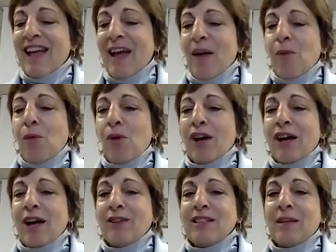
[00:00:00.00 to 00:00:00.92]
Yeah, thanks,
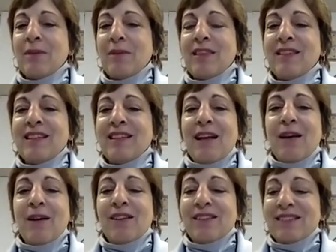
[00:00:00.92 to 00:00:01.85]
Karen. Can you put
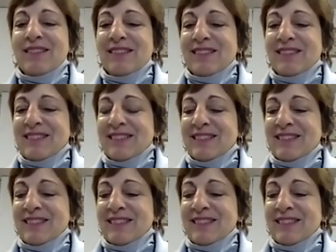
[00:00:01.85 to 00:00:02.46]
the slide back up,